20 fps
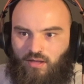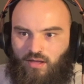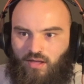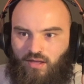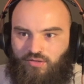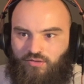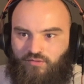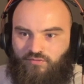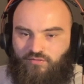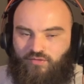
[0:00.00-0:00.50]

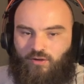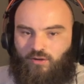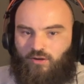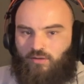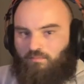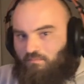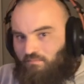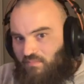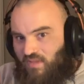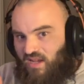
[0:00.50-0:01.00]
at the
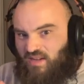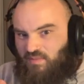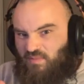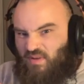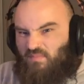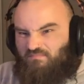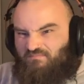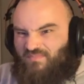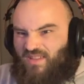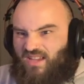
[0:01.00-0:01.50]
very
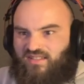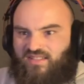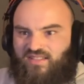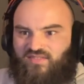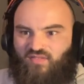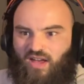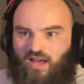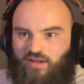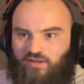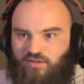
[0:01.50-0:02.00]
minimum mix
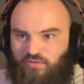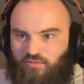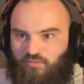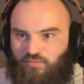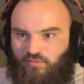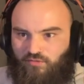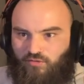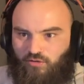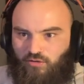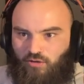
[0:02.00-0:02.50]

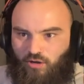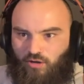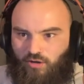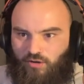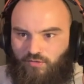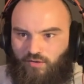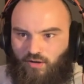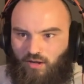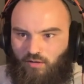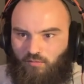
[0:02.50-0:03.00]
value for
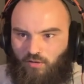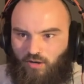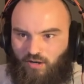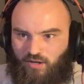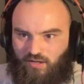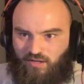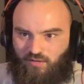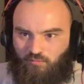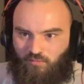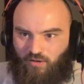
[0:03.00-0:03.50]
longer than I
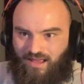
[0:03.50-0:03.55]
wanted it.